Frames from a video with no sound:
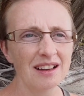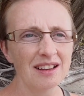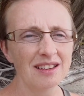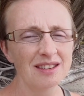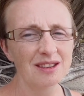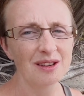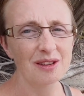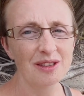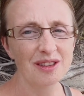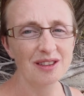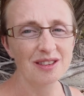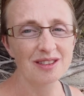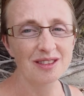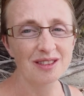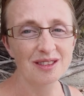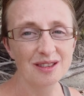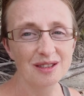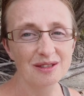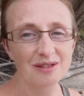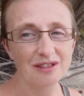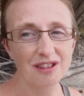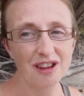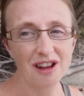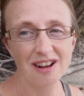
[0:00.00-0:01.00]
So this is
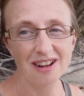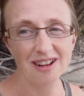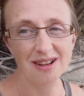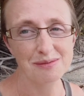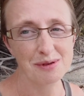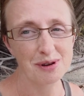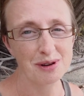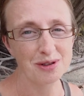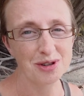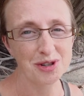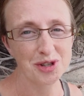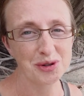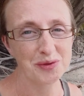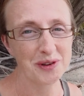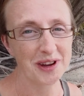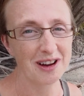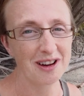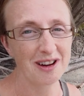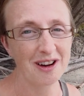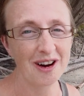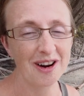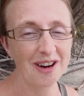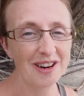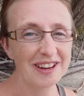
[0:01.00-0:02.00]
a vlog about doing
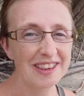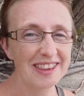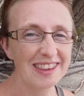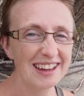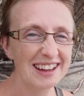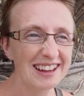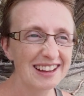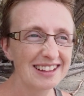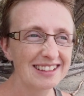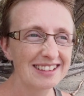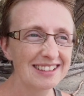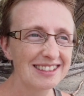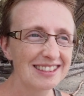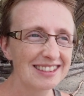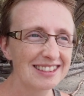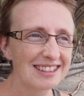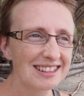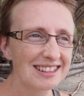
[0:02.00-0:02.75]
hard things.